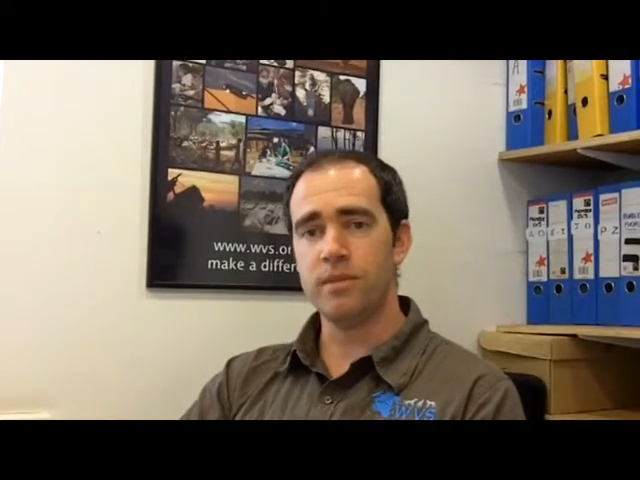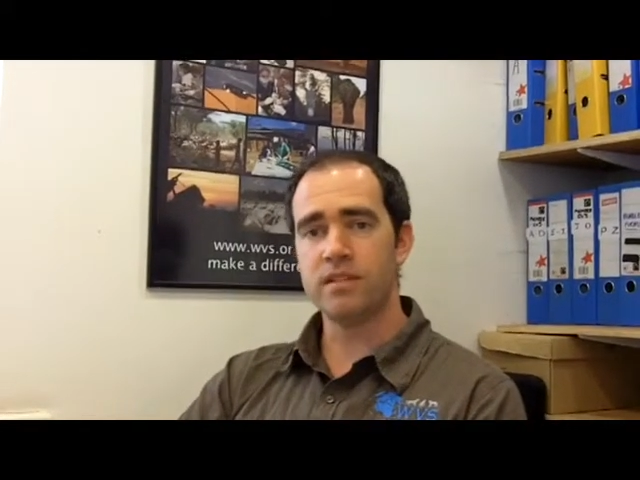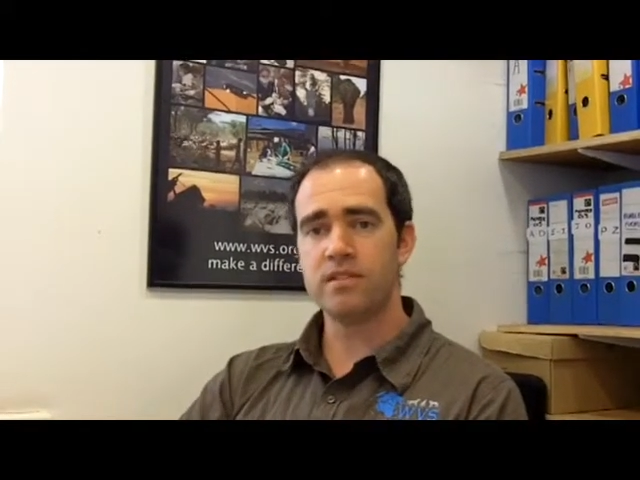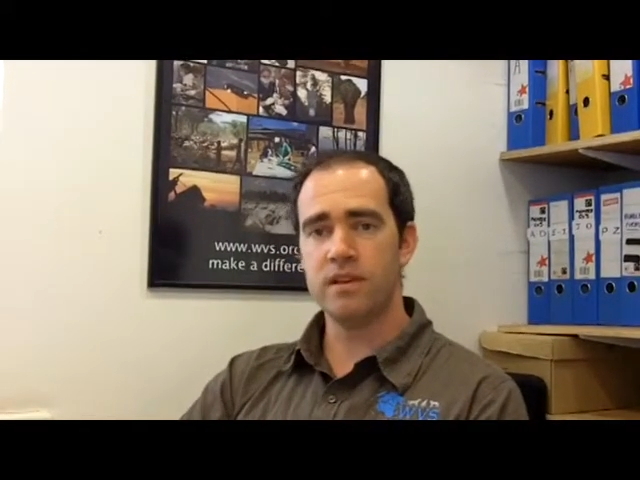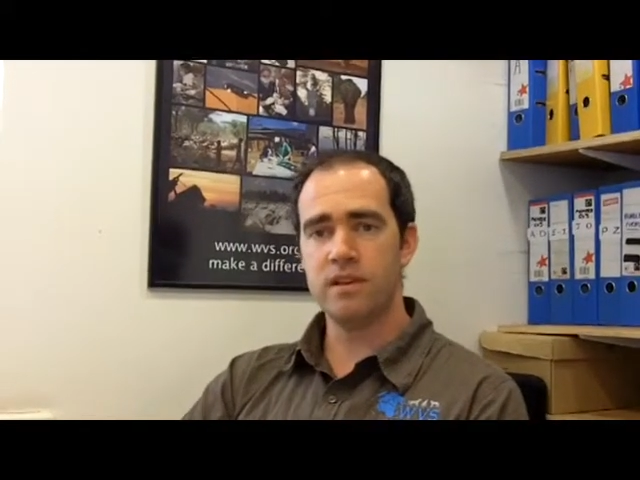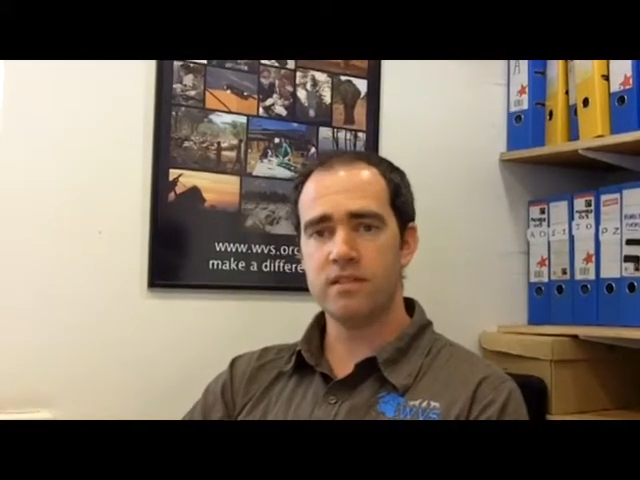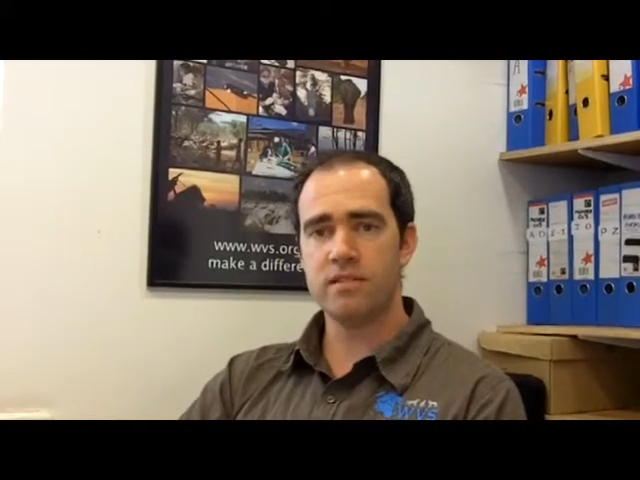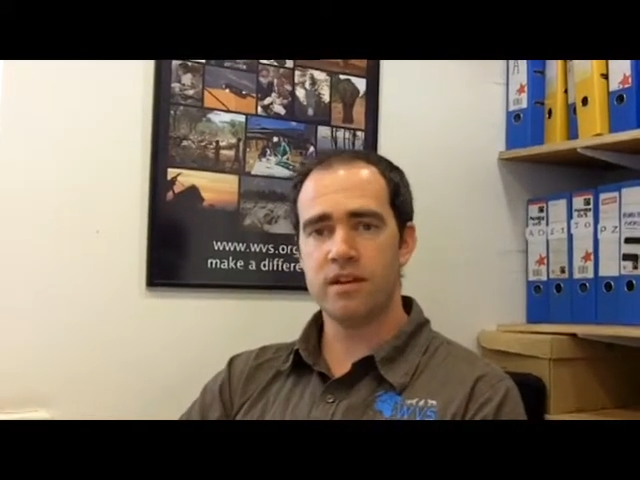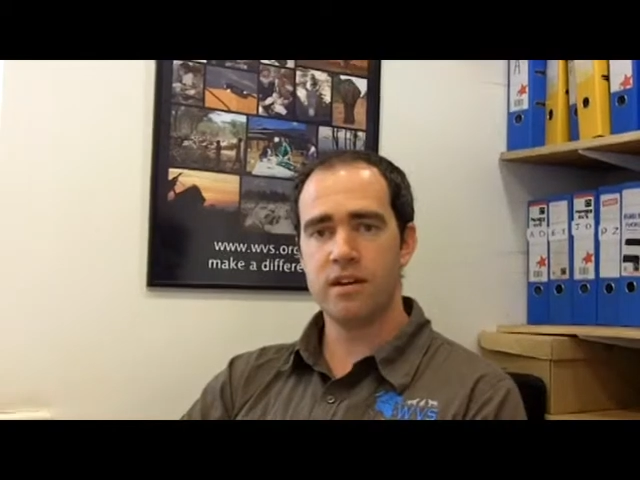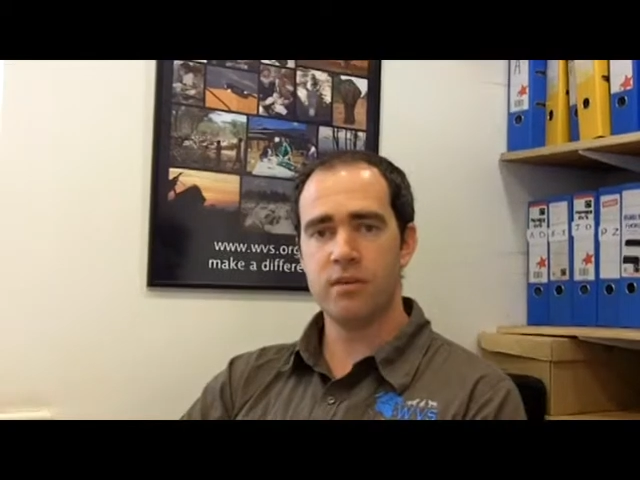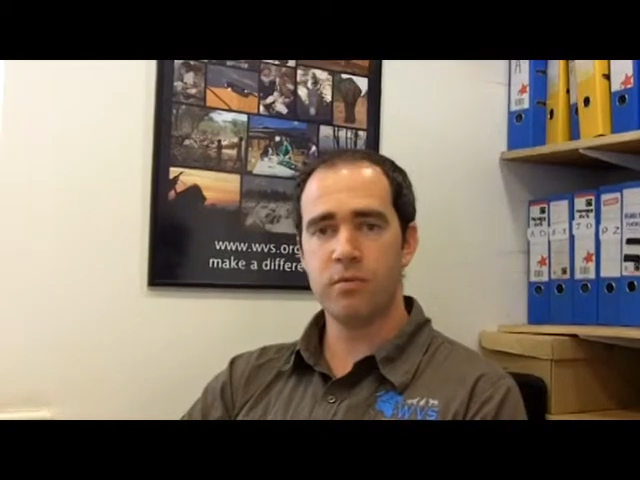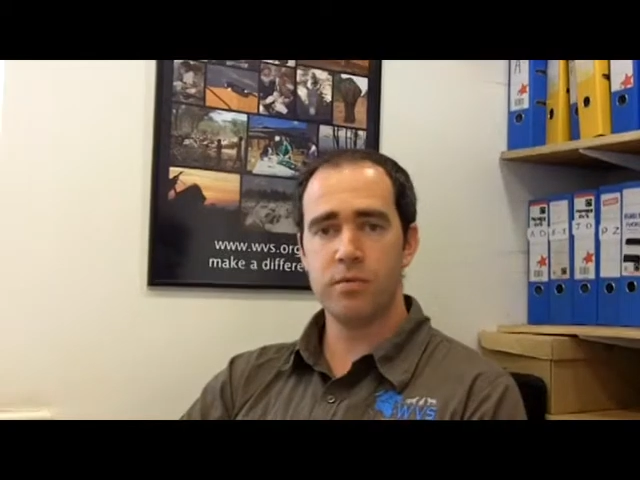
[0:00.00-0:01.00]

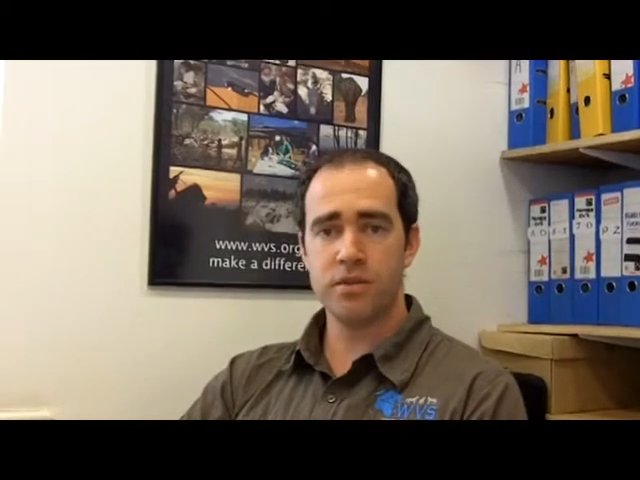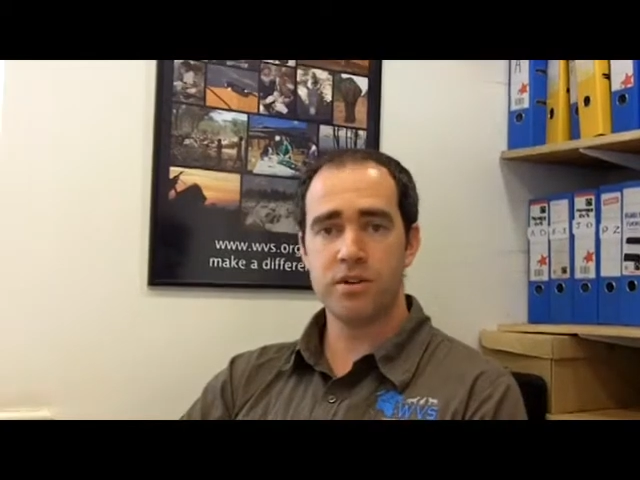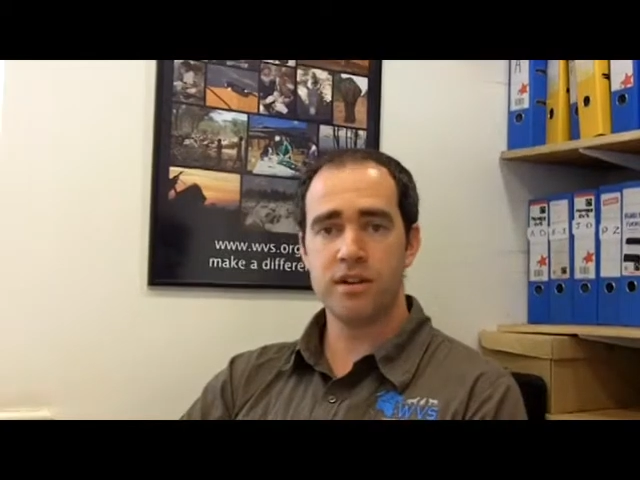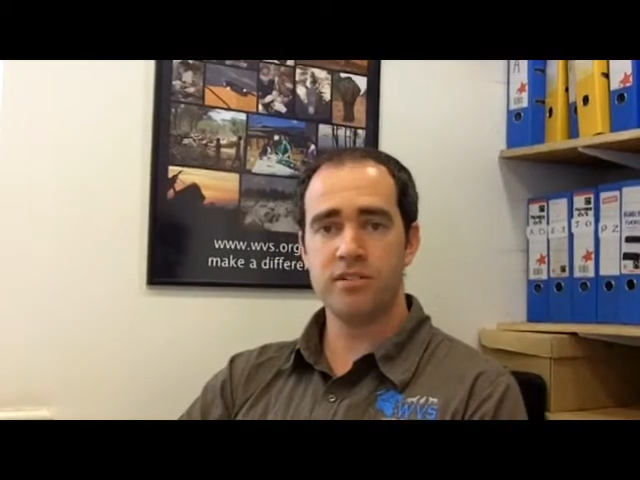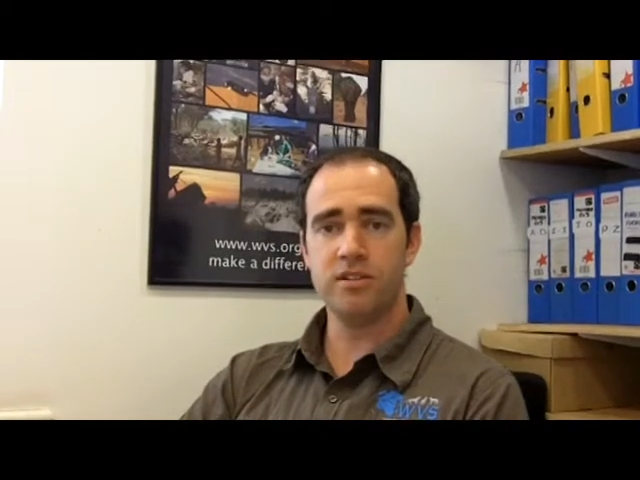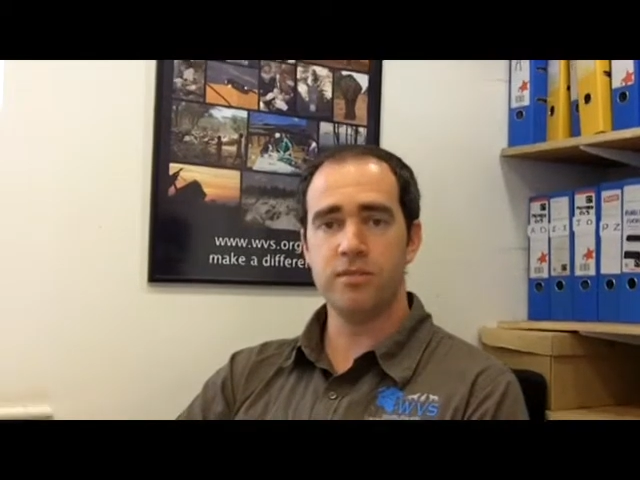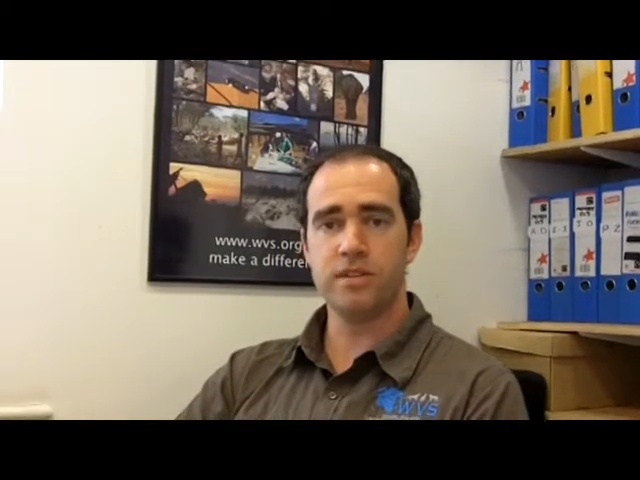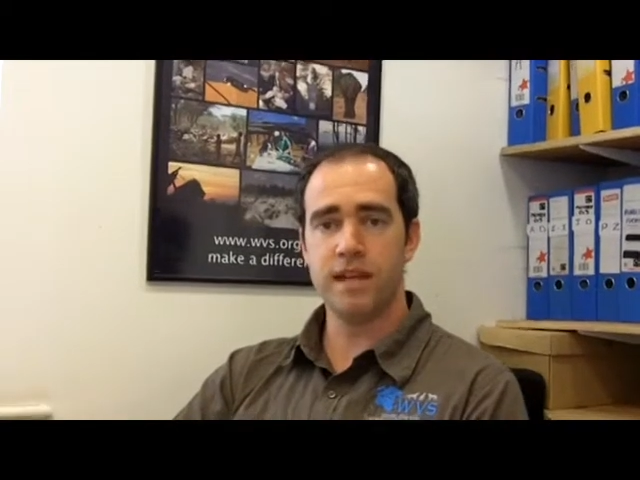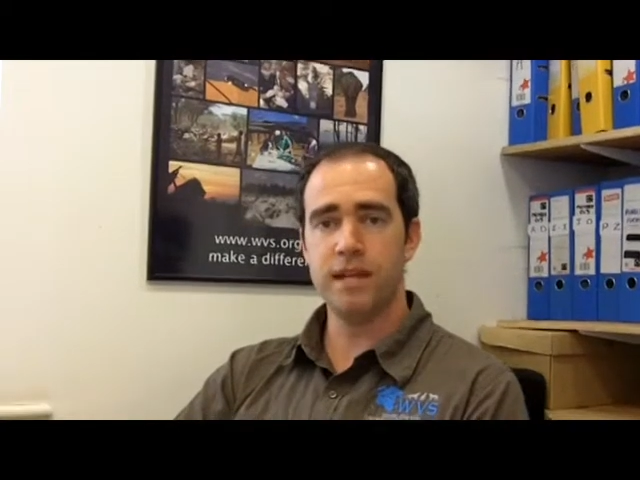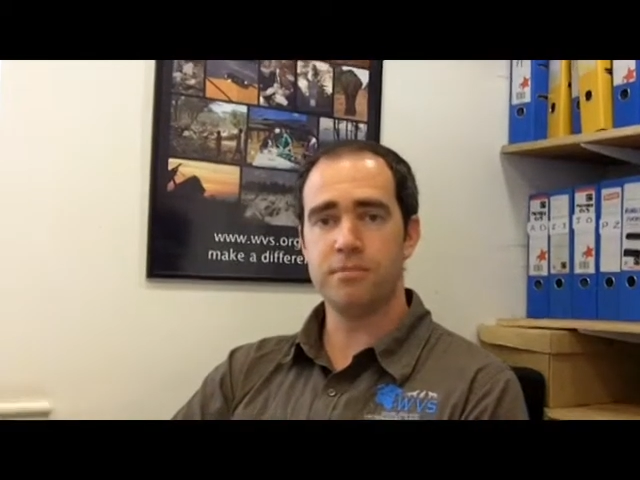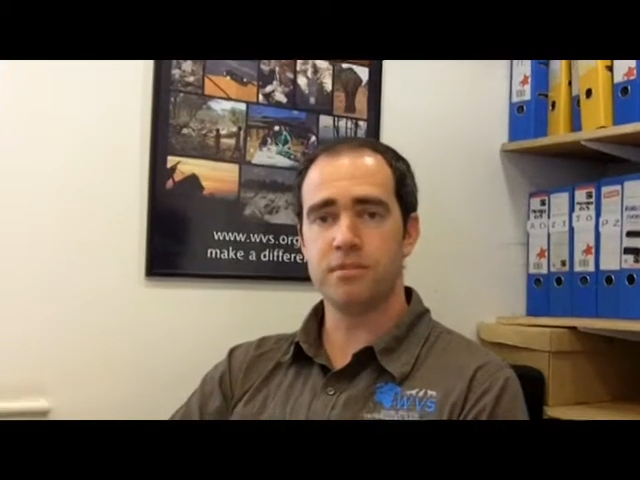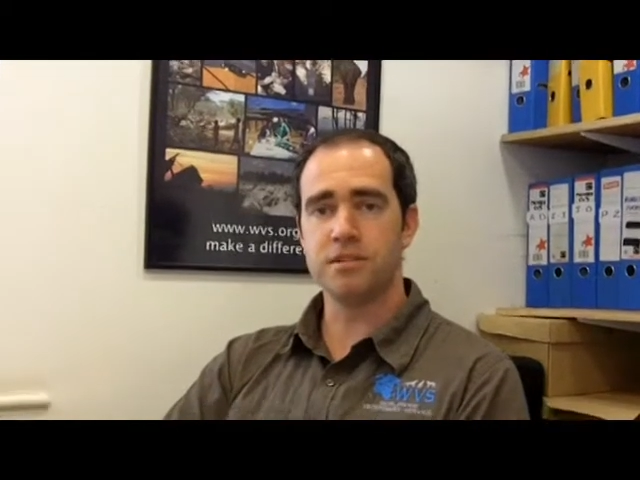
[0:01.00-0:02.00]
And what we try to do with
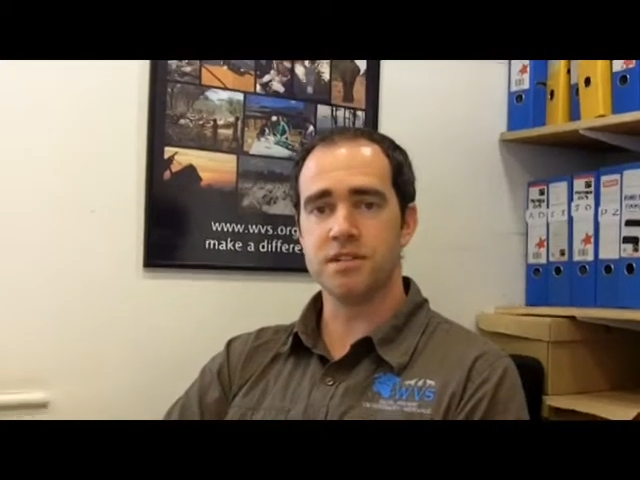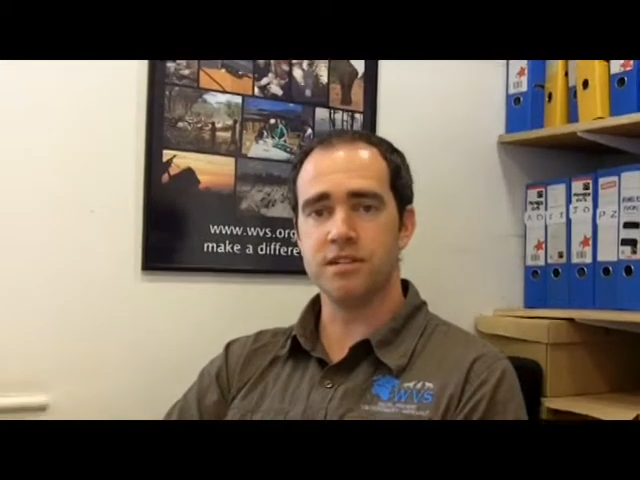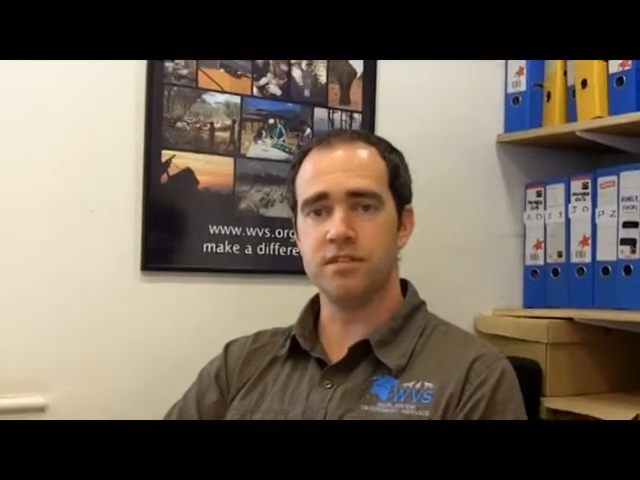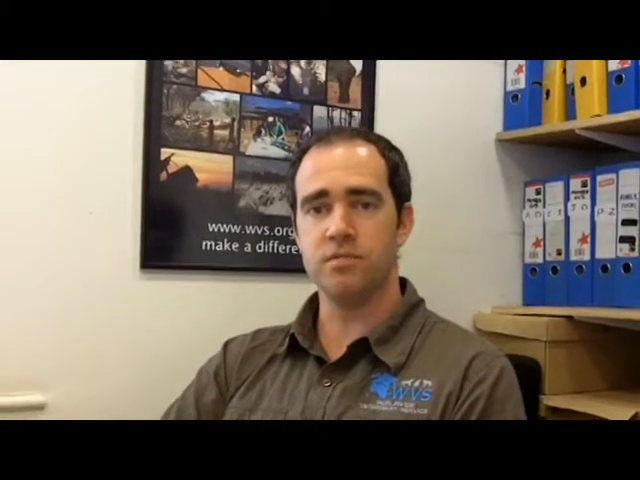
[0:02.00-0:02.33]
any project